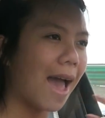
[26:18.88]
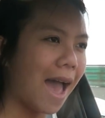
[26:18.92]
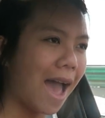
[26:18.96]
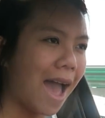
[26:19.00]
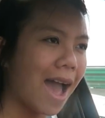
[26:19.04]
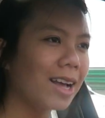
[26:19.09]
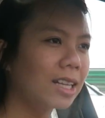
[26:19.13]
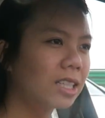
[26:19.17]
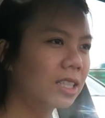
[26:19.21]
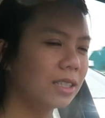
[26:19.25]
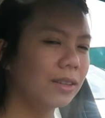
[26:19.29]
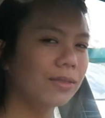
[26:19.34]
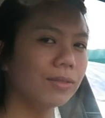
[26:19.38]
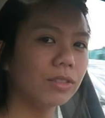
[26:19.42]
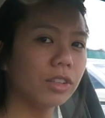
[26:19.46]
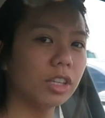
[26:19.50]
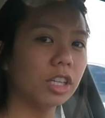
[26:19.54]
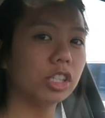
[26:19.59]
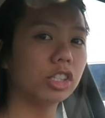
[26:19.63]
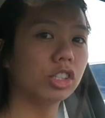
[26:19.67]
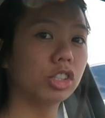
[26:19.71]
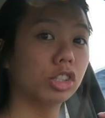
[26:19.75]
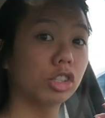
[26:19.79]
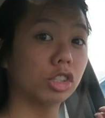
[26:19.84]

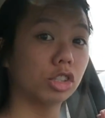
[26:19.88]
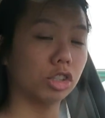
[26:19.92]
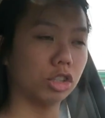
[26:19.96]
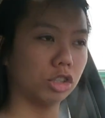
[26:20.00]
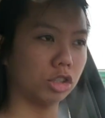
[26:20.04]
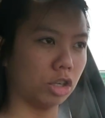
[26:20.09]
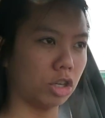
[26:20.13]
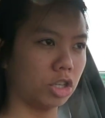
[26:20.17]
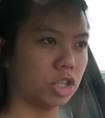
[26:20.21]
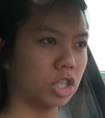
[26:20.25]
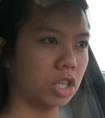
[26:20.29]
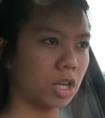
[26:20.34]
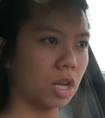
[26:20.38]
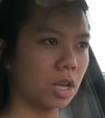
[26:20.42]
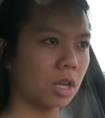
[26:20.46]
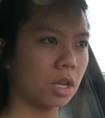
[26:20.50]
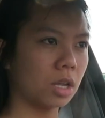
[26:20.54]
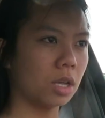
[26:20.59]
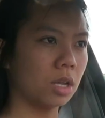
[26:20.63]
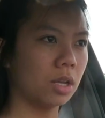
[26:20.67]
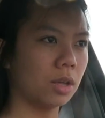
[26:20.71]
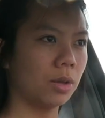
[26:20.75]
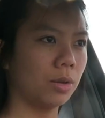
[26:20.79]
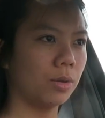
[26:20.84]
actively
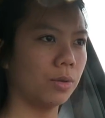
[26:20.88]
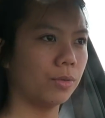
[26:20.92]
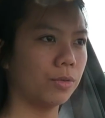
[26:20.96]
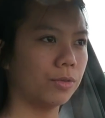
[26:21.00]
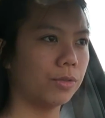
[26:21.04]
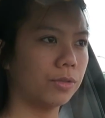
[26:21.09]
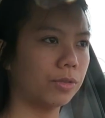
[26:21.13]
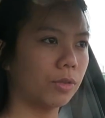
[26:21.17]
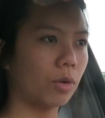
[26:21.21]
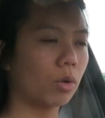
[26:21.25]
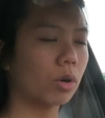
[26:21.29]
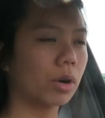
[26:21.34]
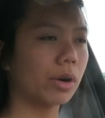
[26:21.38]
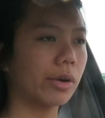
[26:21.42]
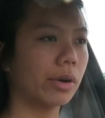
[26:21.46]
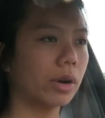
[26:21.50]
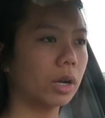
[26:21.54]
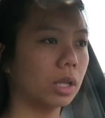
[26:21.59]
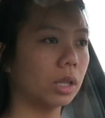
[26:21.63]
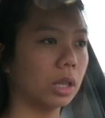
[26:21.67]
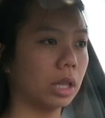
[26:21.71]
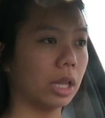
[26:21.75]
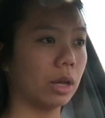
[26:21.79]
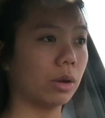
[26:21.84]
searching for
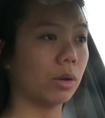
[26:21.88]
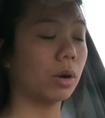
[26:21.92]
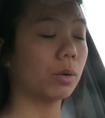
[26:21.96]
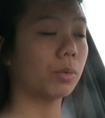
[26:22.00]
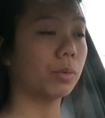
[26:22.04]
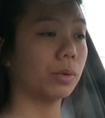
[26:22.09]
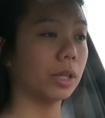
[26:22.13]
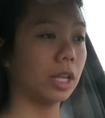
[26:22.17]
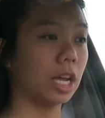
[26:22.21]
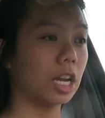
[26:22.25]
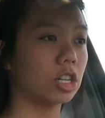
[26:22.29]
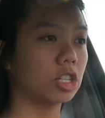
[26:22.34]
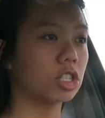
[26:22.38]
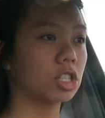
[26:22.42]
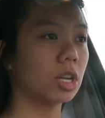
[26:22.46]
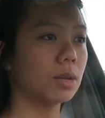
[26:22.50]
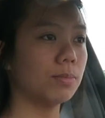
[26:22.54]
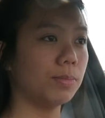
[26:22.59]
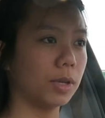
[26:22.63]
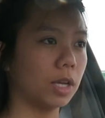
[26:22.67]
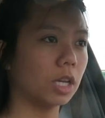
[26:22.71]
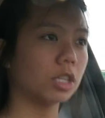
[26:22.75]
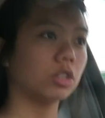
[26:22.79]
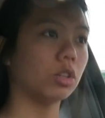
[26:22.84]
a, a
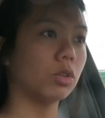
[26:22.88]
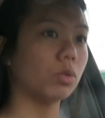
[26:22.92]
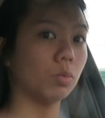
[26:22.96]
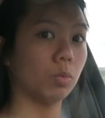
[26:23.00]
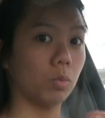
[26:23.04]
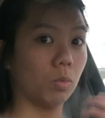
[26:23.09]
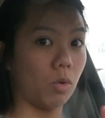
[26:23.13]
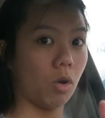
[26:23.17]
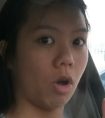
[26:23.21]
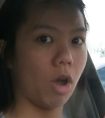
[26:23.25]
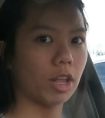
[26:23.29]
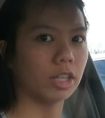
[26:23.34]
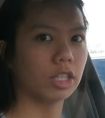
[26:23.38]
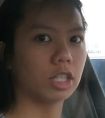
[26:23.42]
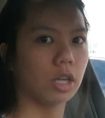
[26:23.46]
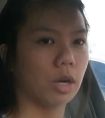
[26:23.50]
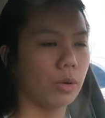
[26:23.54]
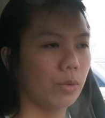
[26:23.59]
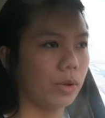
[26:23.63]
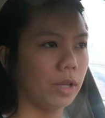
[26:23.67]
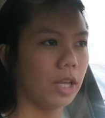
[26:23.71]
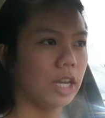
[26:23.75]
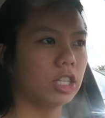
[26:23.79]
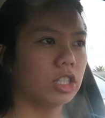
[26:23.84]
relationship because you want
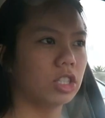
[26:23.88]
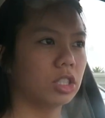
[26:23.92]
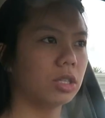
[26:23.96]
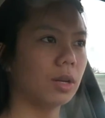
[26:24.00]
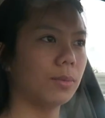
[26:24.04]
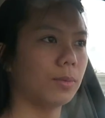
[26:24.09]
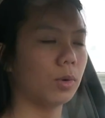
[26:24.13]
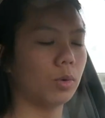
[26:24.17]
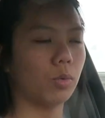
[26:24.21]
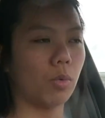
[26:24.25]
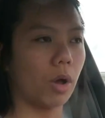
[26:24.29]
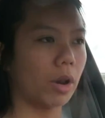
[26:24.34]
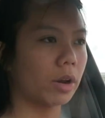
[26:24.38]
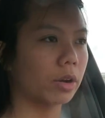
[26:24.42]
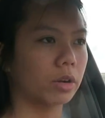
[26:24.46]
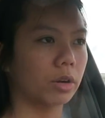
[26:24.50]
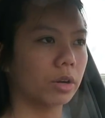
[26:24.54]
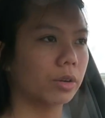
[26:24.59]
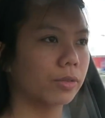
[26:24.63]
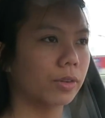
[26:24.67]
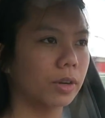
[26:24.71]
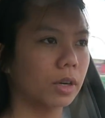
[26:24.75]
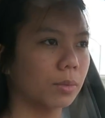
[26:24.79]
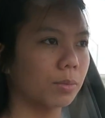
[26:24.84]
a relationship or want a
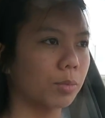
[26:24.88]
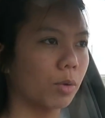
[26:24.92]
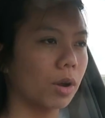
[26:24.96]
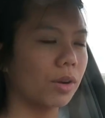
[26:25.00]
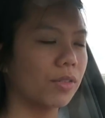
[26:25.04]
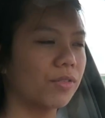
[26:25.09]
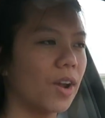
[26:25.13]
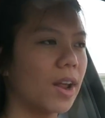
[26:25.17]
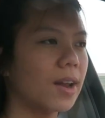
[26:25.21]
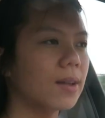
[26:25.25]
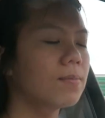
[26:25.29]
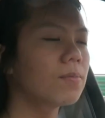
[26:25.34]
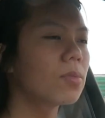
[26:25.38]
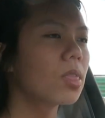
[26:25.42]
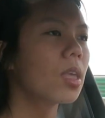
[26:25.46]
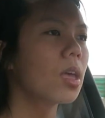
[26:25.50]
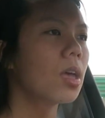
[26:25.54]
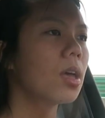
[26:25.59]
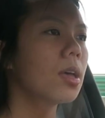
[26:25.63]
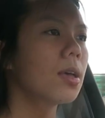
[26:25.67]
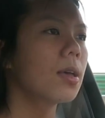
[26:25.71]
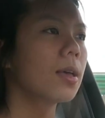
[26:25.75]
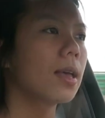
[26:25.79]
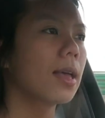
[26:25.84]
girlfriend or
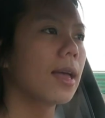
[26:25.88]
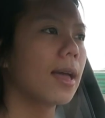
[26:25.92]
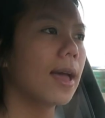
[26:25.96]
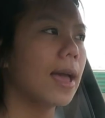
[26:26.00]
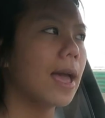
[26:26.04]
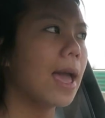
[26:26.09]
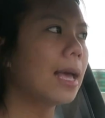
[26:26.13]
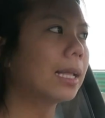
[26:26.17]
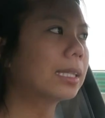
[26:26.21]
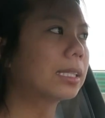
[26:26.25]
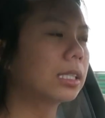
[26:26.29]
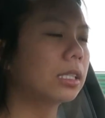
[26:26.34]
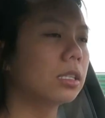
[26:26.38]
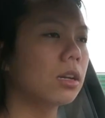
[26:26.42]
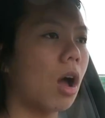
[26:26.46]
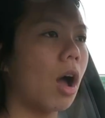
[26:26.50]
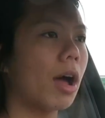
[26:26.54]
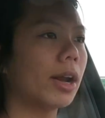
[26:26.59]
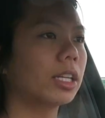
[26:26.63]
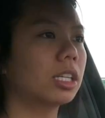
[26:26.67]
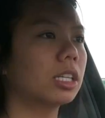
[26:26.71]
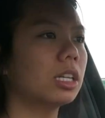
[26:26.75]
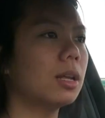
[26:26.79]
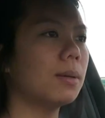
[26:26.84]
boyfriend, it's
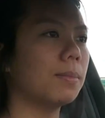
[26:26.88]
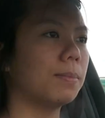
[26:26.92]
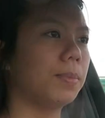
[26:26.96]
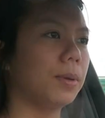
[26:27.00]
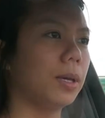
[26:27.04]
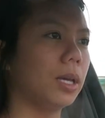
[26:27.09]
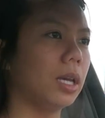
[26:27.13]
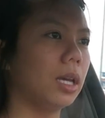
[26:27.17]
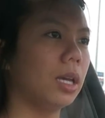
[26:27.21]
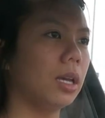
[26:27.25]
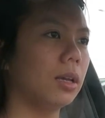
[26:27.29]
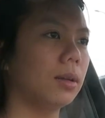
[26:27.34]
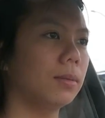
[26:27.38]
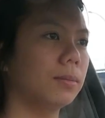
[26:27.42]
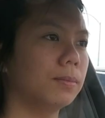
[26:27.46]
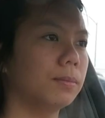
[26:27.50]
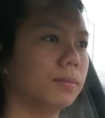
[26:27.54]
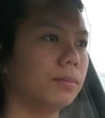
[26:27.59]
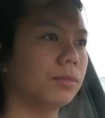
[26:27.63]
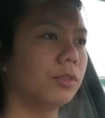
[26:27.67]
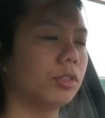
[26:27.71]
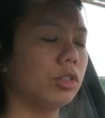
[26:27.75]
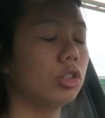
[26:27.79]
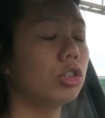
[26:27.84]
not gonna be
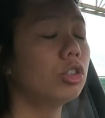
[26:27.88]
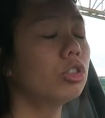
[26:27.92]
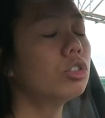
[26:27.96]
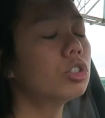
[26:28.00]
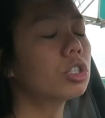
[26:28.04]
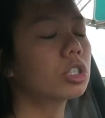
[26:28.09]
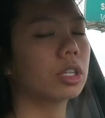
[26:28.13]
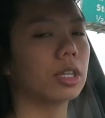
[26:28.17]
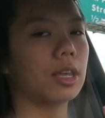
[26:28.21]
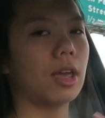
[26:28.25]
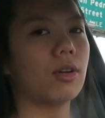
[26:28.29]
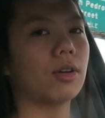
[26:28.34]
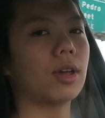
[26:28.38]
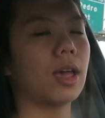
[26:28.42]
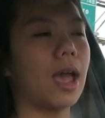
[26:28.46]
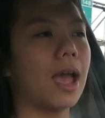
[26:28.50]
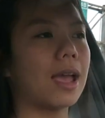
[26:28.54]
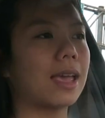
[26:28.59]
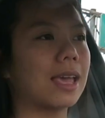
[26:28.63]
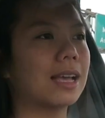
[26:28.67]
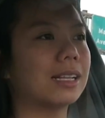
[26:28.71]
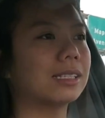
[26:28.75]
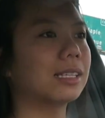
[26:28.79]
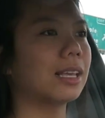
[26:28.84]
usually okay
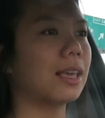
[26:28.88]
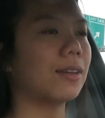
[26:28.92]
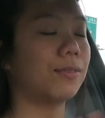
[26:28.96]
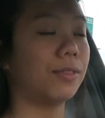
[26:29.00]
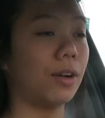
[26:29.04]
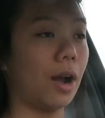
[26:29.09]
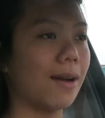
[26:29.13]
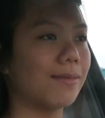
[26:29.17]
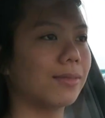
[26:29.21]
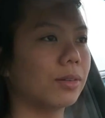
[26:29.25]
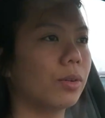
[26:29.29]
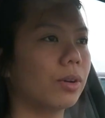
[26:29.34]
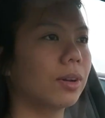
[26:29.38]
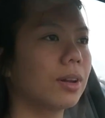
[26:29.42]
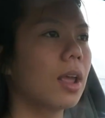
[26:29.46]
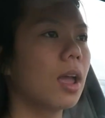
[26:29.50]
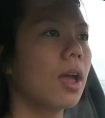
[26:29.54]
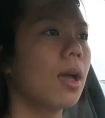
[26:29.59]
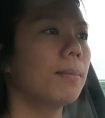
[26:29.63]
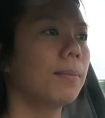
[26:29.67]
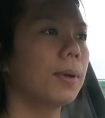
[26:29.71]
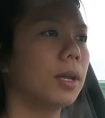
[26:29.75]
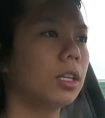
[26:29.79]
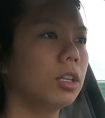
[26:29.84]
i can't say it for
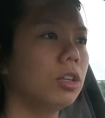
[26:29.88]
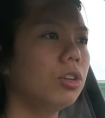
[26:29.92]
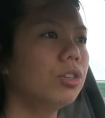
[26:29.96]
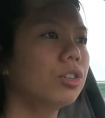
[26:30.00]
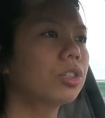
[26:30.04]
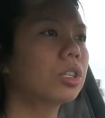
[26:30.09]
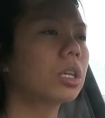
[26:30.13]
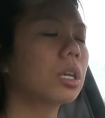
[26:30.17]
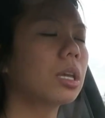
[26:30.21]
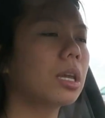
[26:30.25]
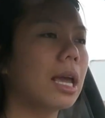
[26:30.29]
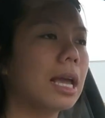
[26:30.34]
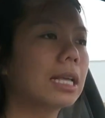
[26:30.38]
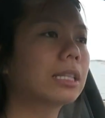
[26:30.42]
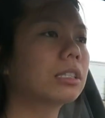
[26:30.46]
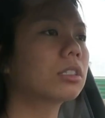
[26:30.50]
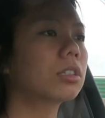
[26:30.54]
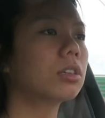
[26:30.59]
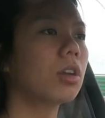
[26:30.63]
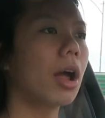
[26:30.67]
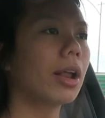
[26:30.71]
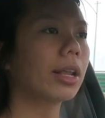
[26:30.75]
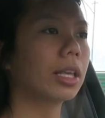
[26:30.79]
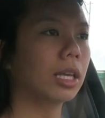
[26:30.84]
everyone but usually it's
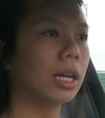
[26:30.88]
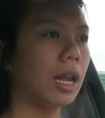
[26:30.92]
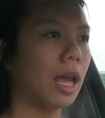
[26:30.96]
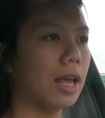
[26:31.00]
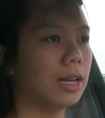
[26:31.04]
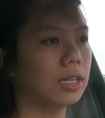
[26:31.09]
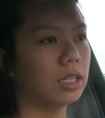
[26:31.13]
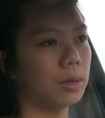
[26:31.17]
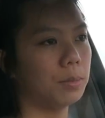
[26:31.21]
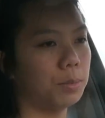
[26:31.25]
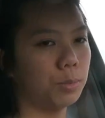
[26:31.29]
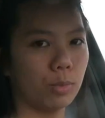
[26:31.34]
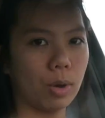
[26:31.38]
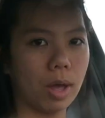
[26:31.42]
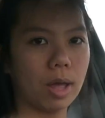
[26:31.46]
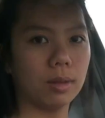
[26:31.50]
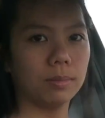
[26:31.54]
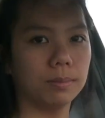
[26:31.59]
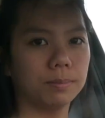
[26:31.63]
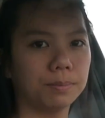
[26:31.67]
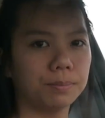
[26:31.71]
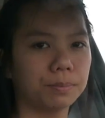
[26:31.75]
not gonna end up well